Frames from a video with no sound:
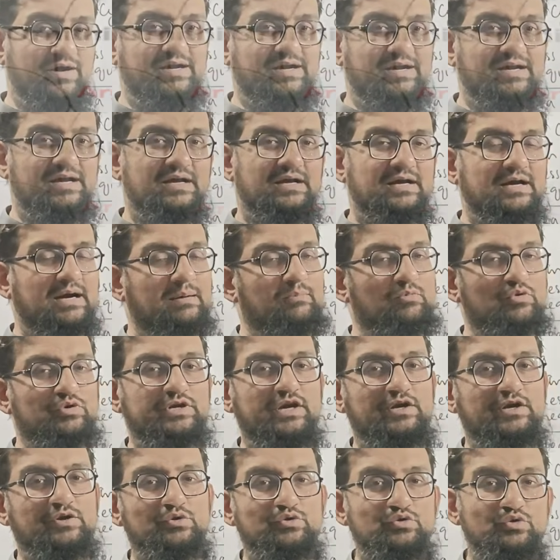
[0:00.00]
convert
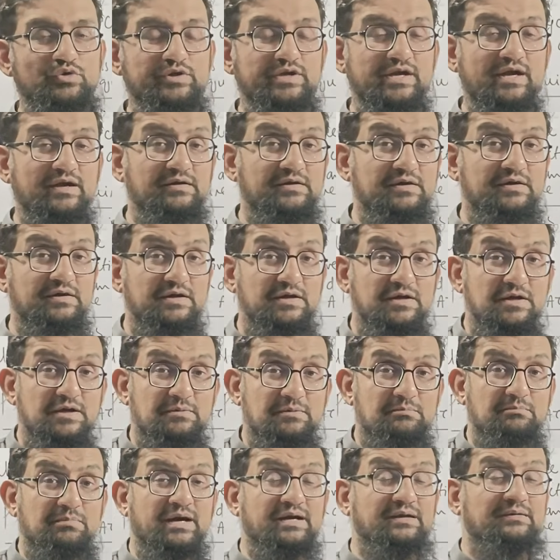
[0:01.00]
ammonia into urea.
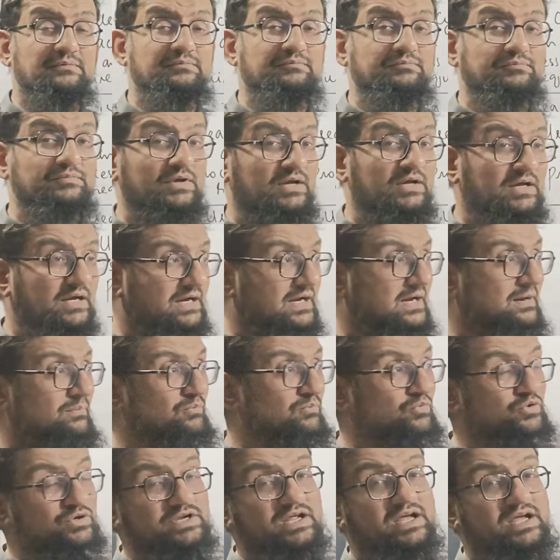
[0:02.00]
But
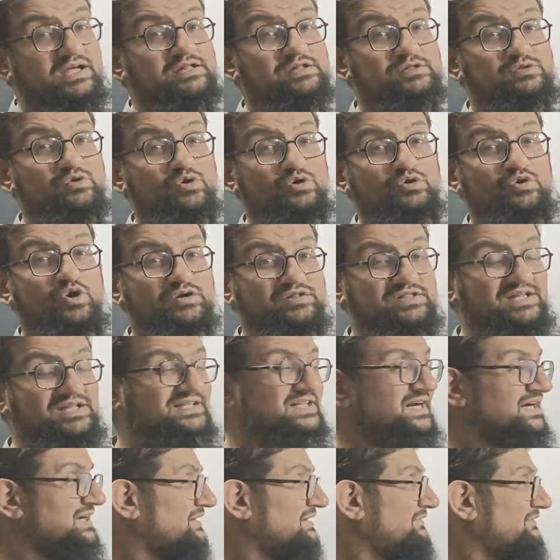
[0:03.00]
ammonia is so
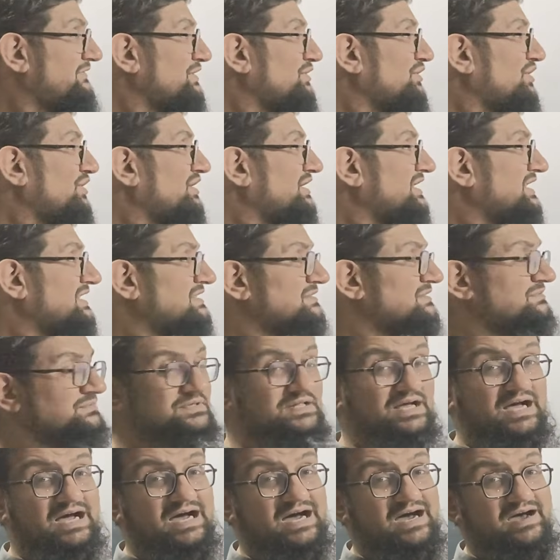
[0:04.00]
toxic that living
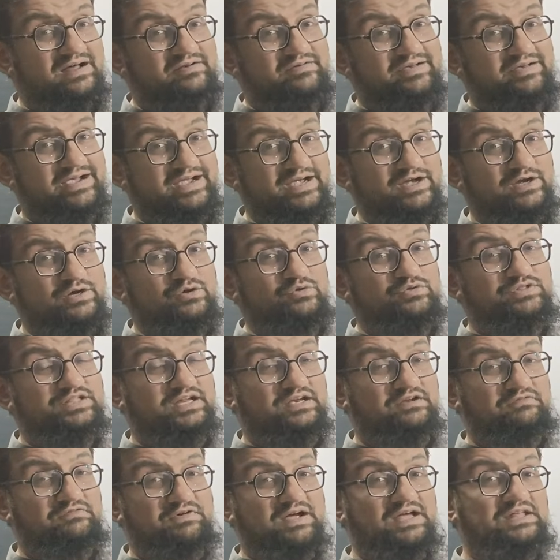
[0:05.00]
organisms are ready
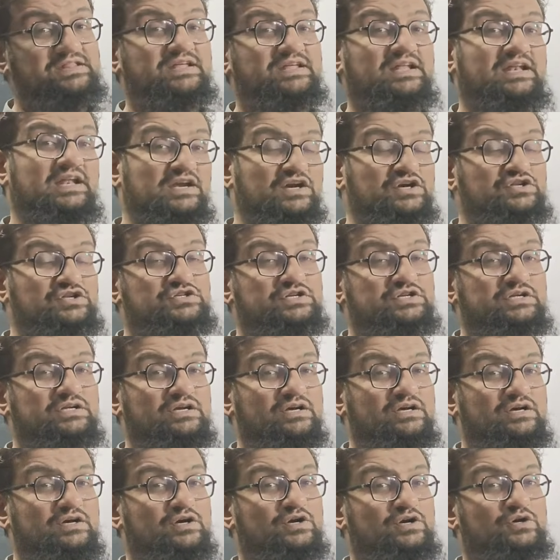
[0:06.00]
to sacrifice their
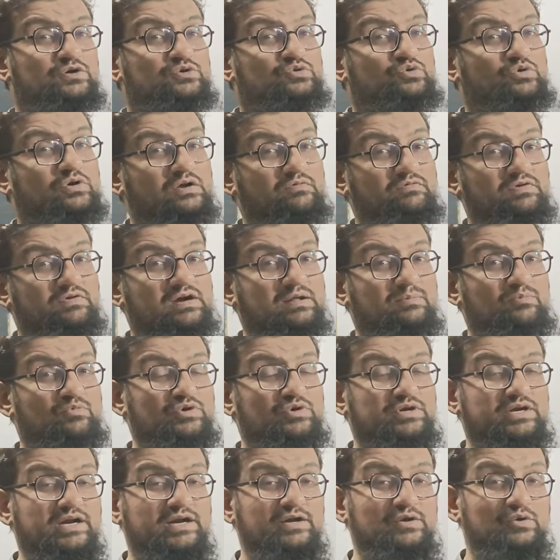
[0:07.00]
energy to convert
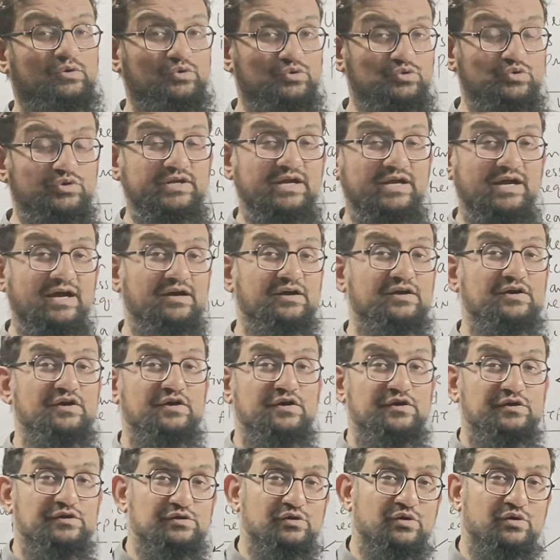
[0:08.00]
ammonia into urea,
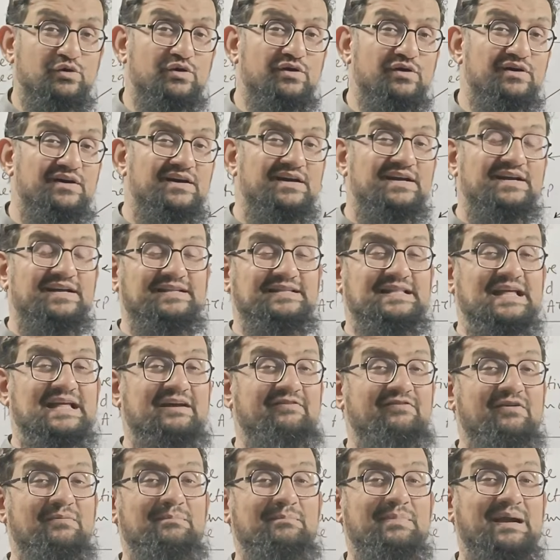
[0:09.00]
so
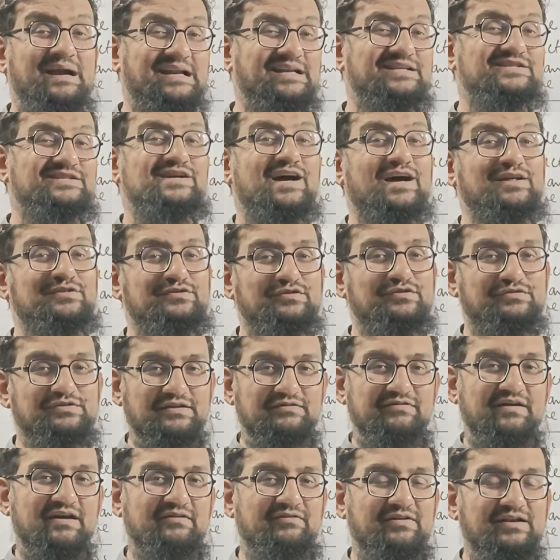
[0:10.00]
they have a better chance
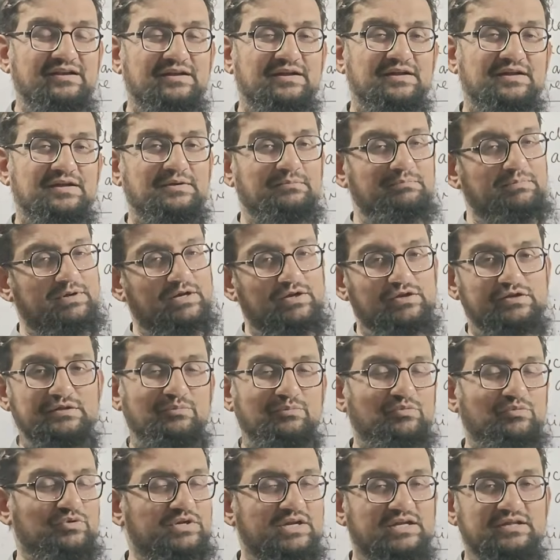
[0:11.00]
of survival
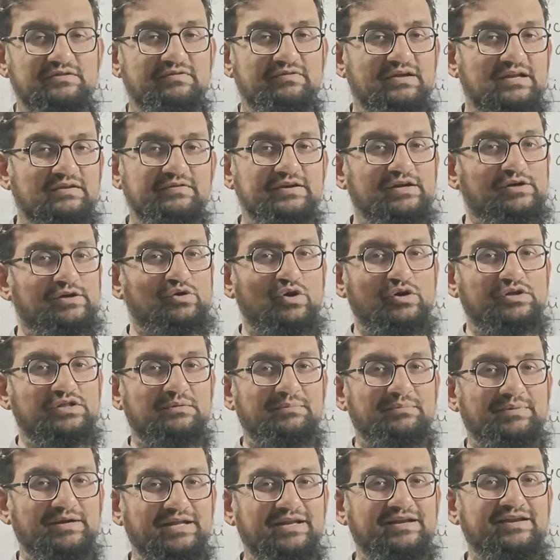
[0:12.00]
because ammonia is a very
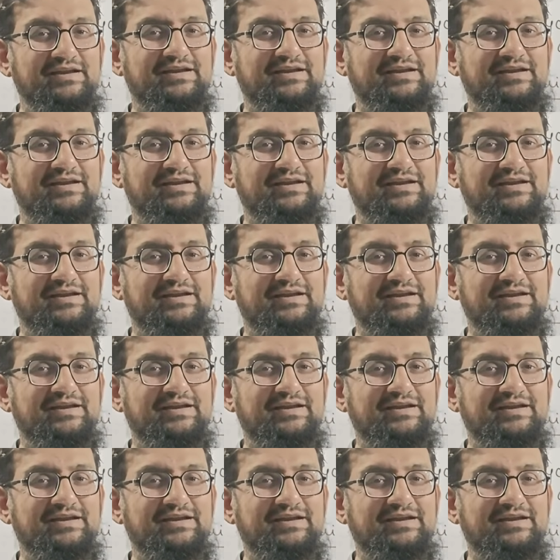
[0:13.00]
toxic